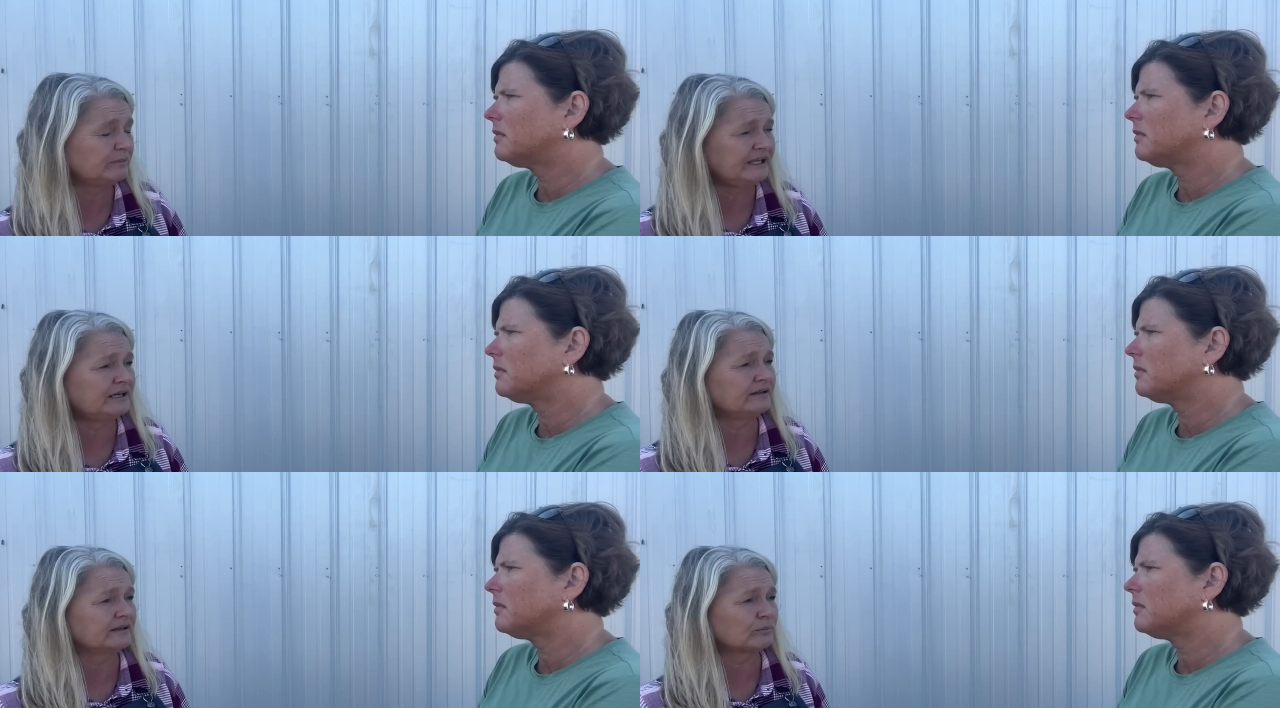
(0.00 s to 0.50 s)

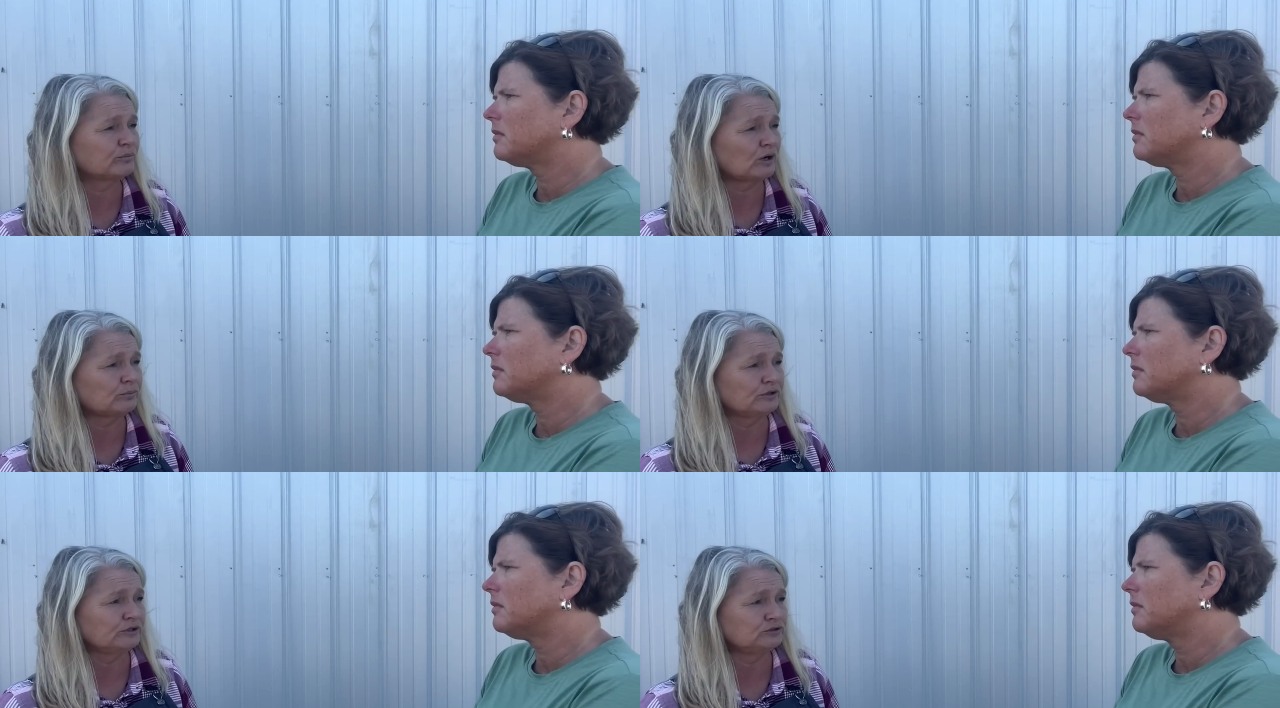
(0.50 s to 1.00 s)
Speaker 1: getting their
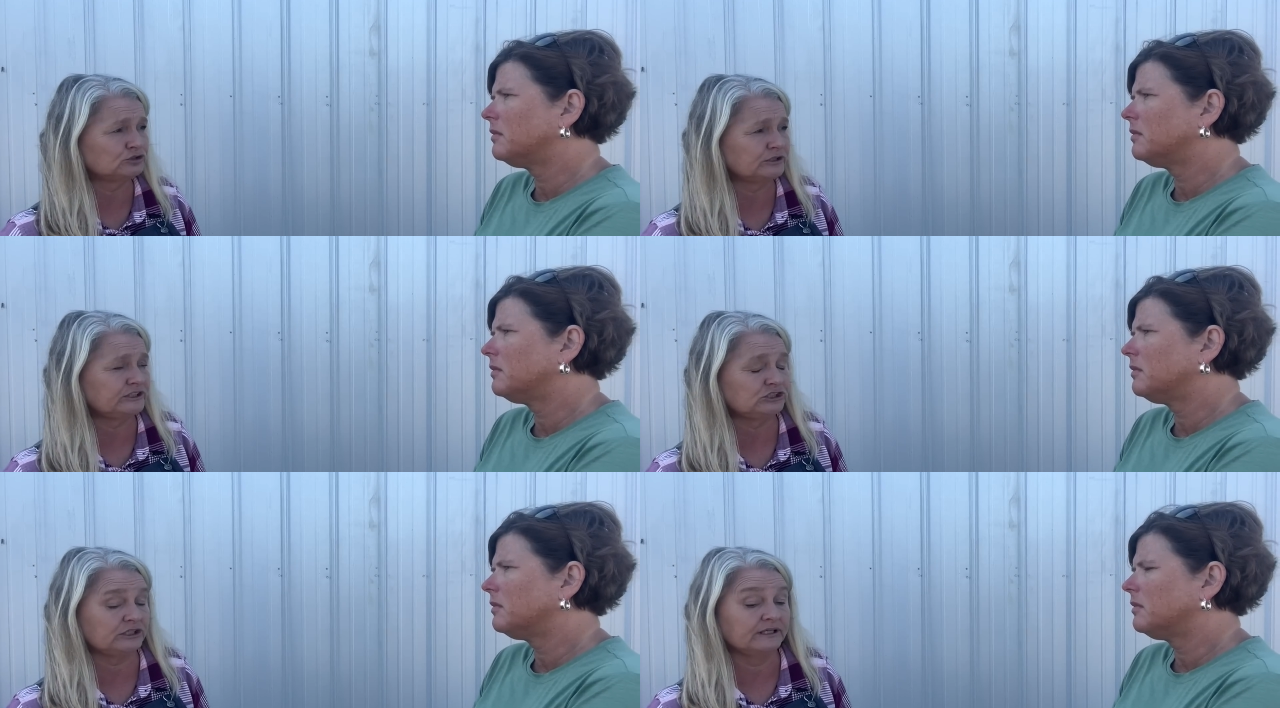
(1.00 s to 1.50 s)
proper
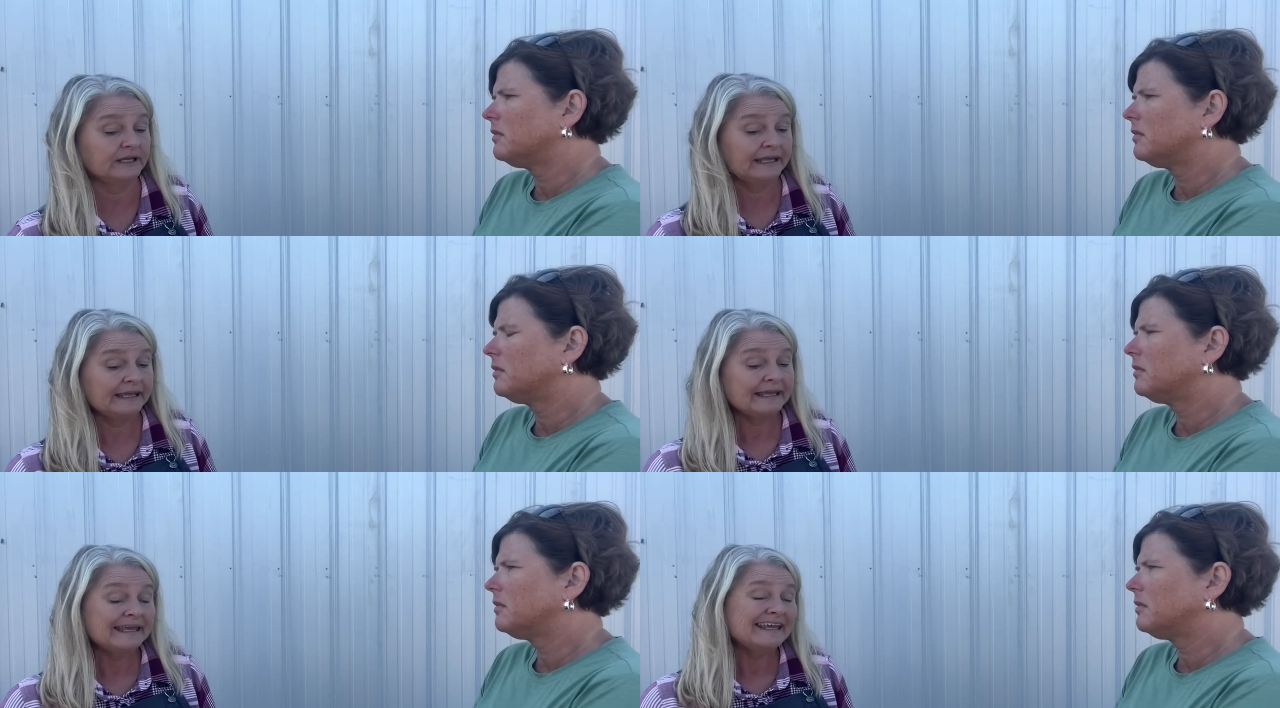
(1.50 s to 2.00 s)
nutrition.
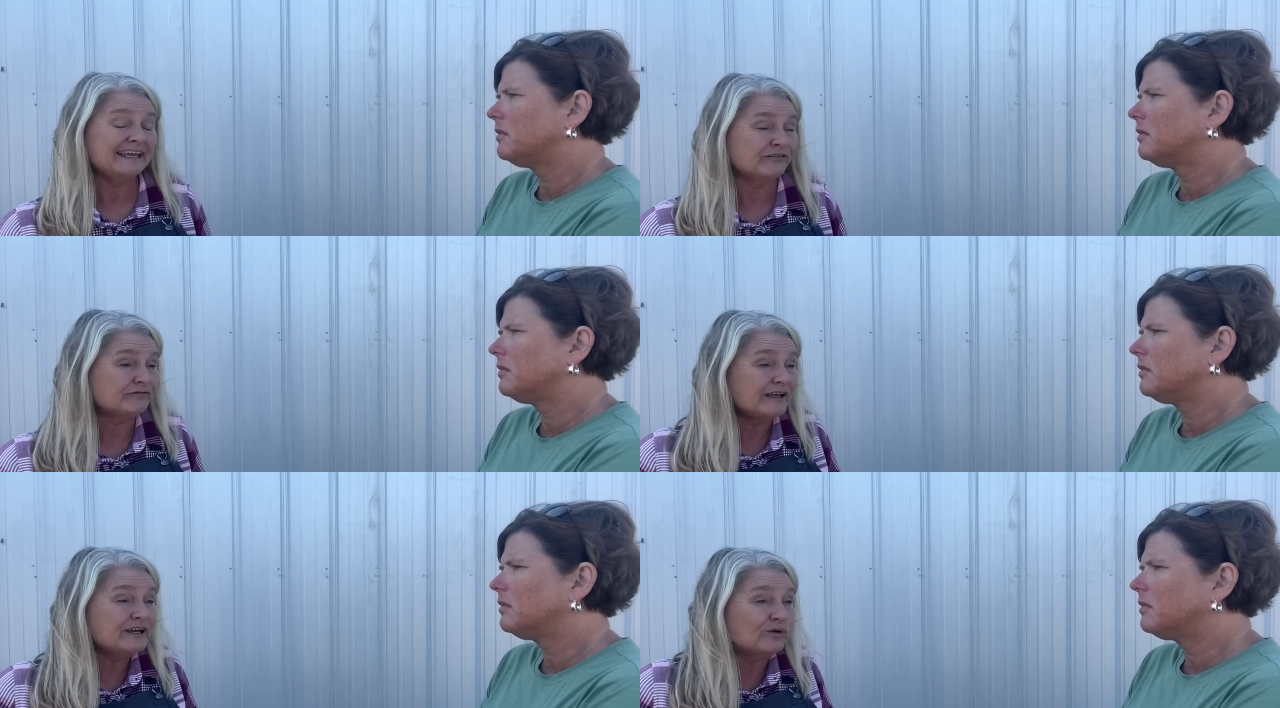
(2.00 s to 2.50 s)
If
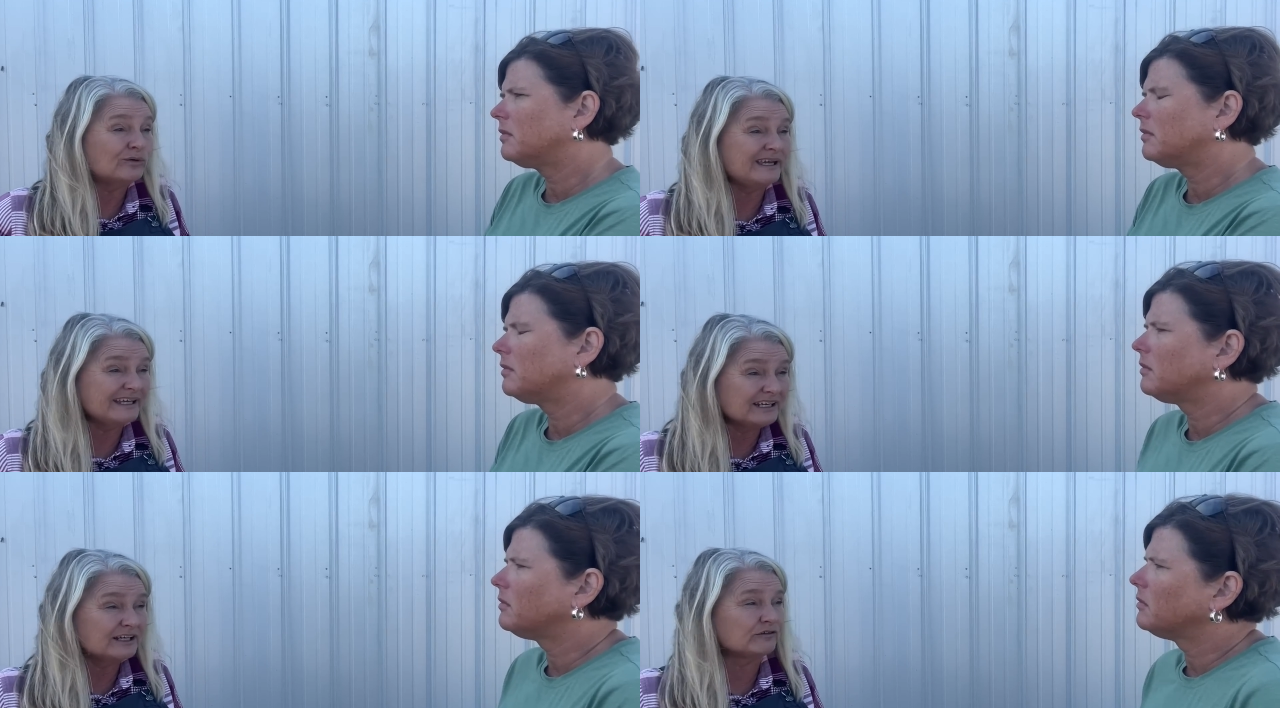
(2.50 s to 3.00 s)
they don't get
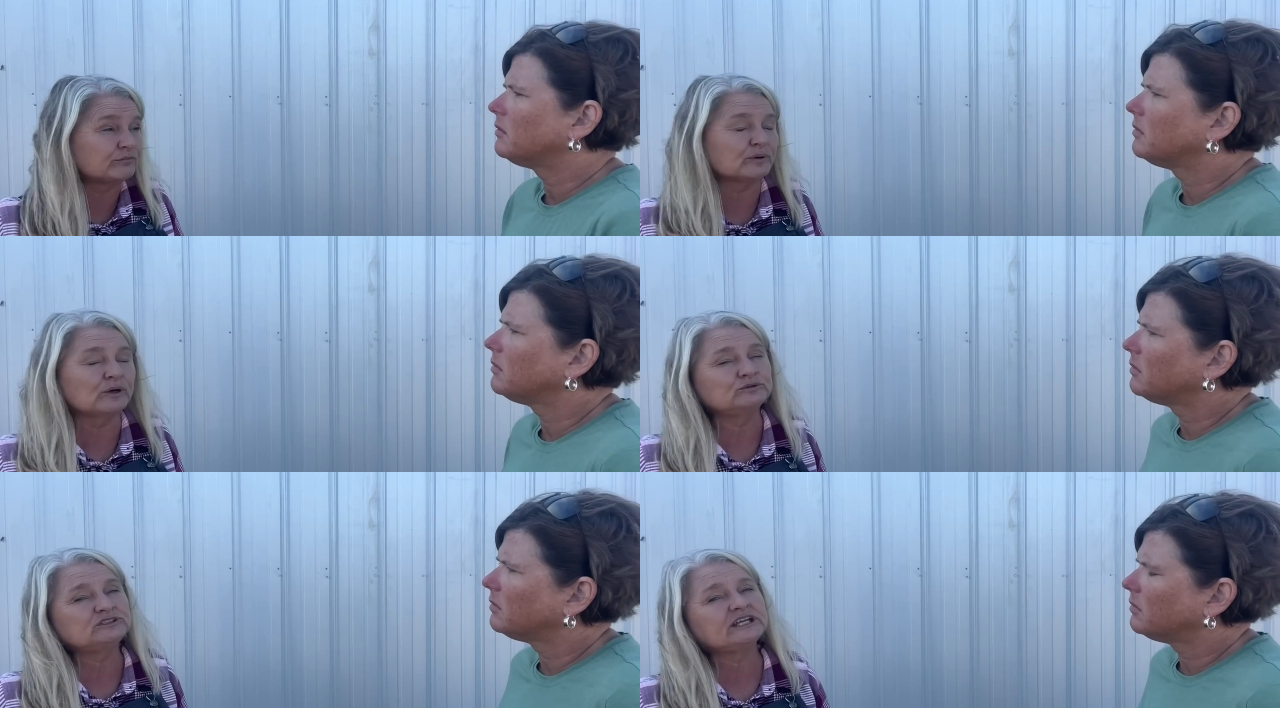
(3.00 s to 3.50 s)
enough
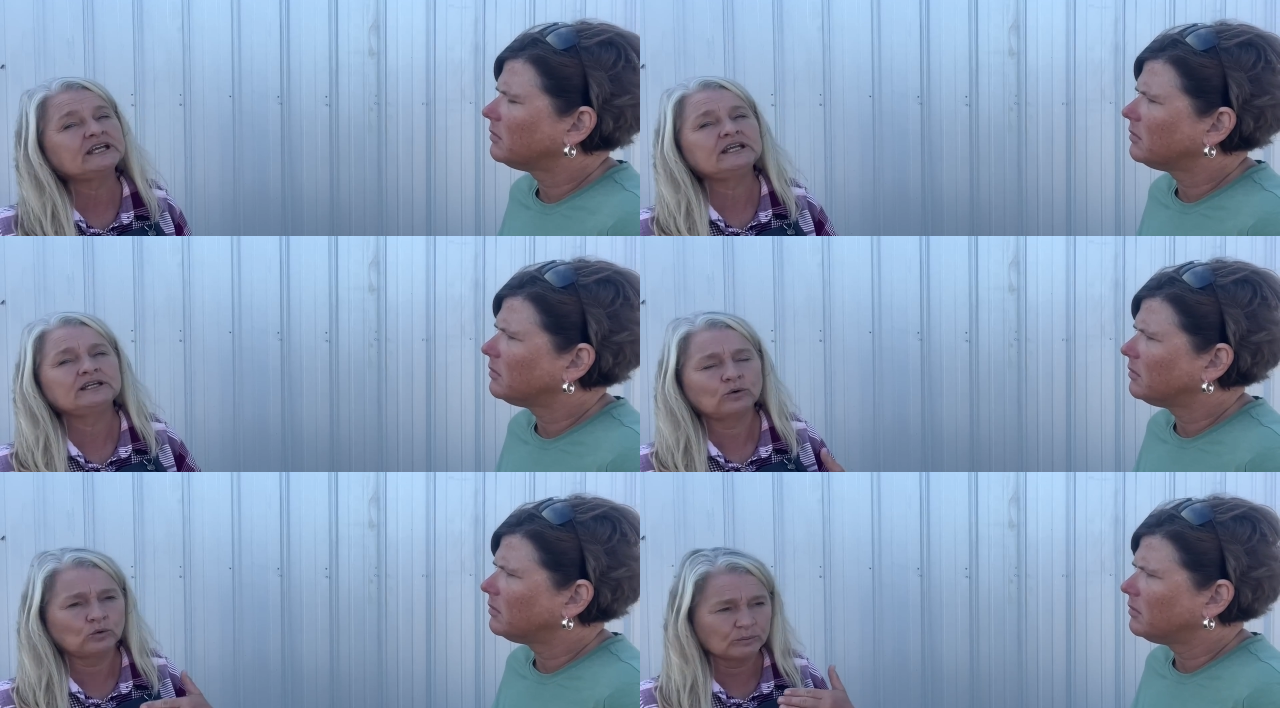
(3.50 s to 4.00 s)
protein
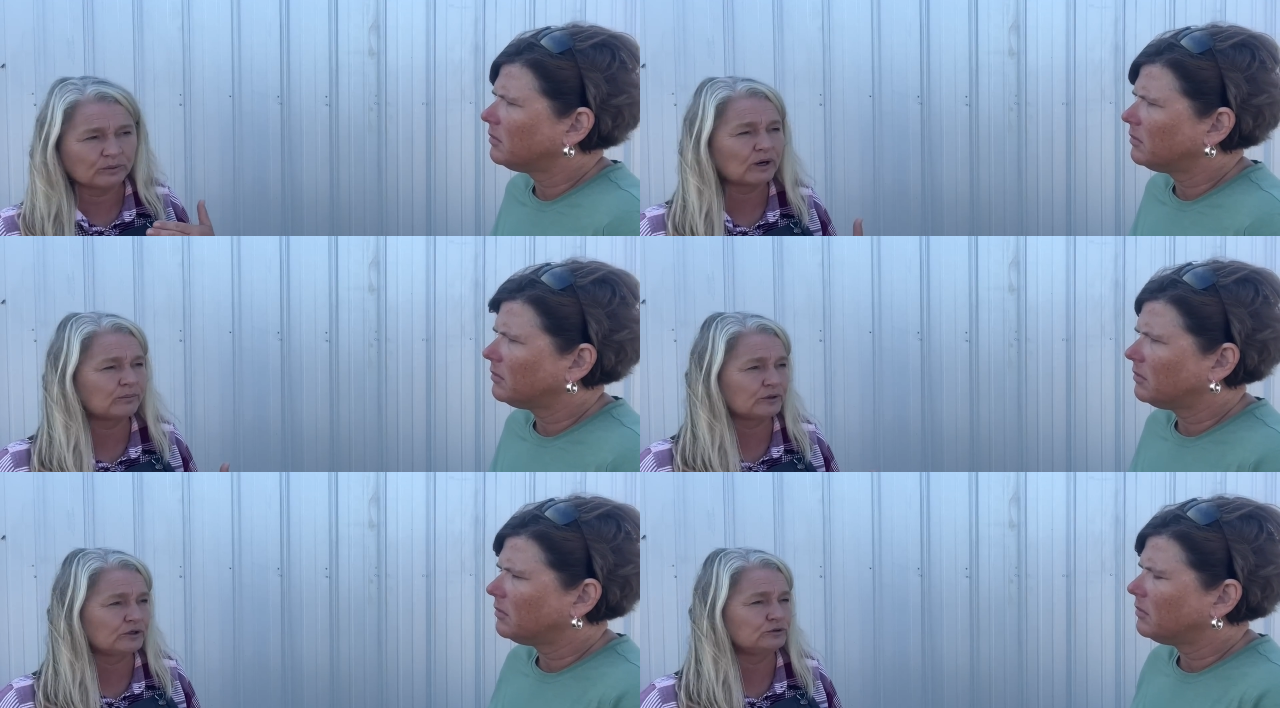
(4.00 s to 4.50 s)
or
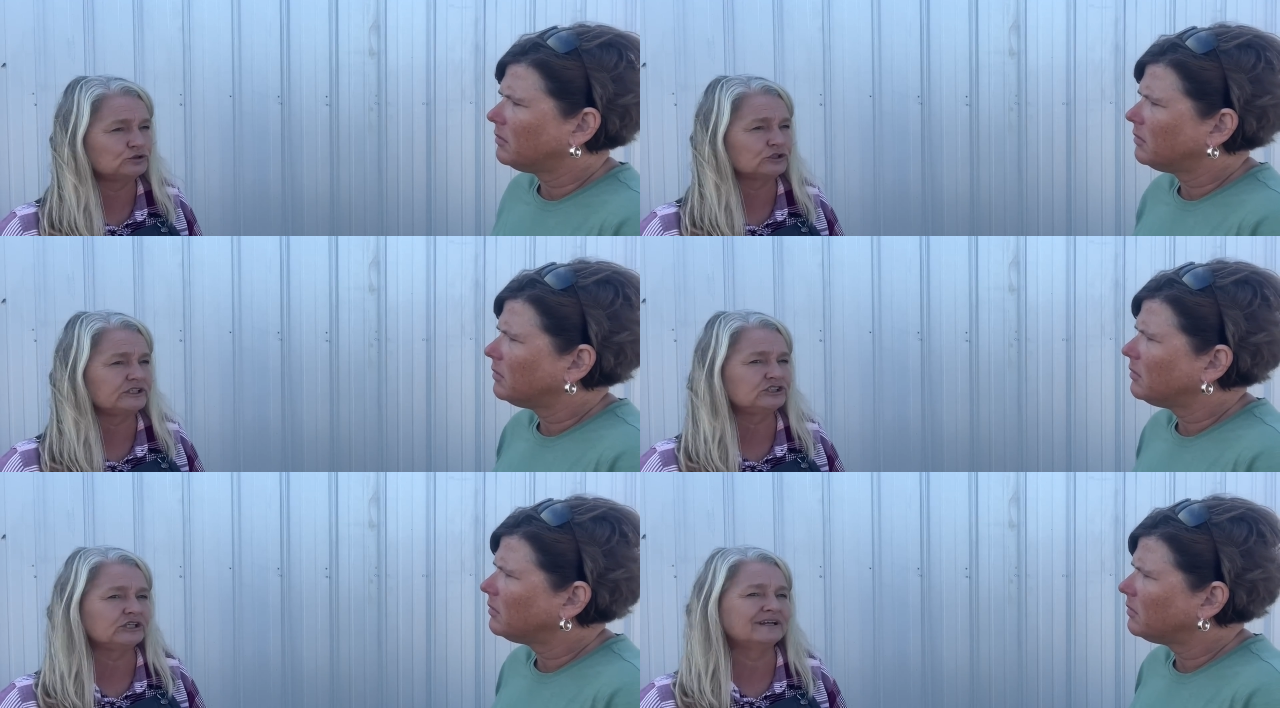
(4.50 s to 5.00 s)
proper
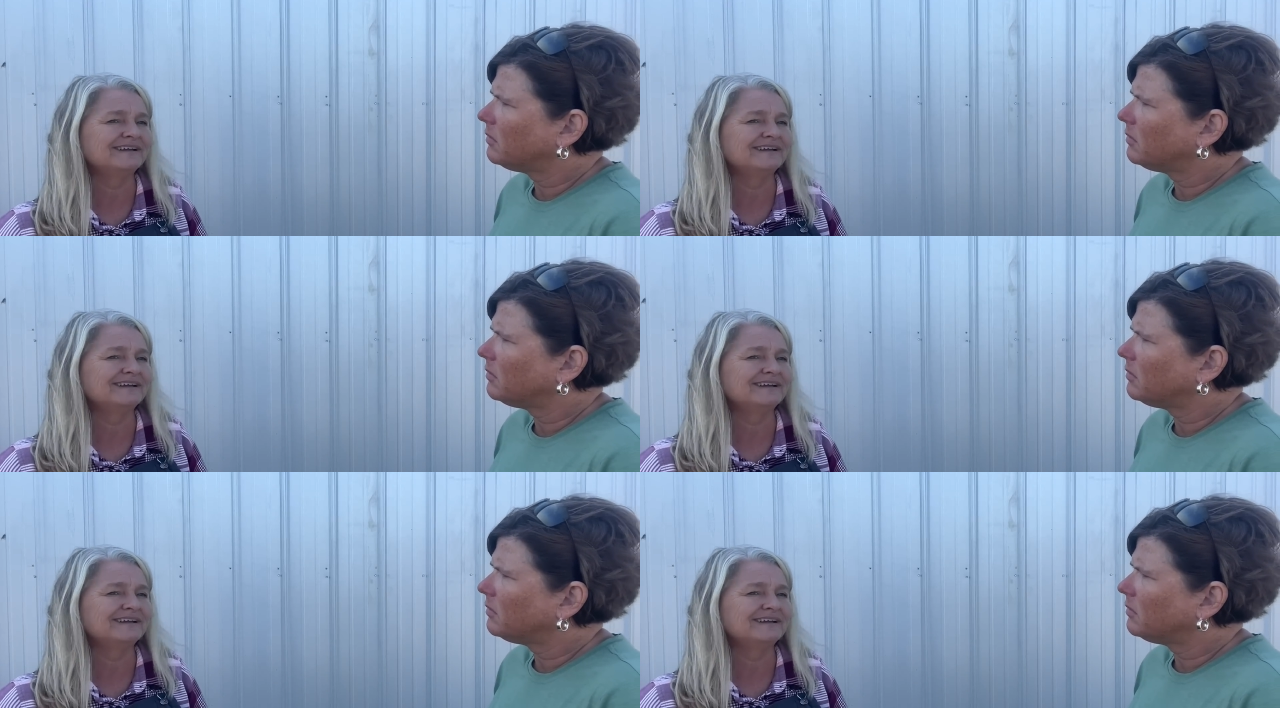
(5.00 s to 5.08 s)
nutrition,